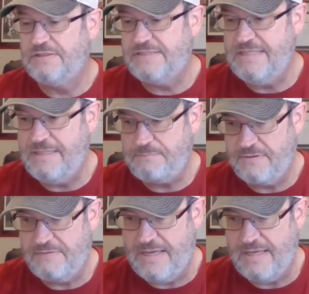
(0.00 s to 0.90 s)
let's keep
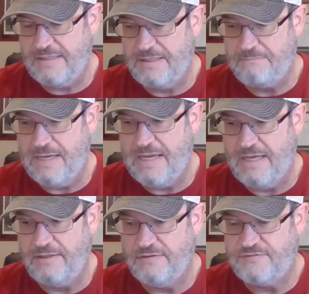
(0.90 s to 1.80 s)
that in
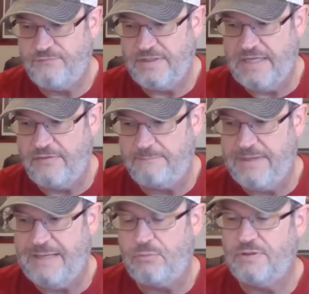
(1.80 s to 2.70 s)
mind. It's funny how the
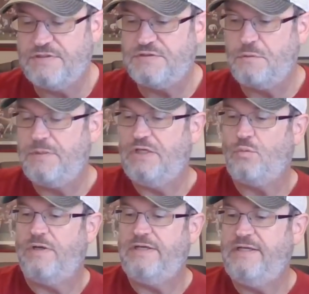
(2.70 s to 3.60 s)
Bible, in so many
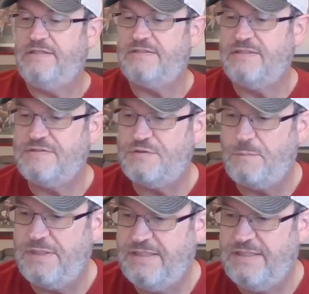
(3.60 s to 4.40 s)
ways and in so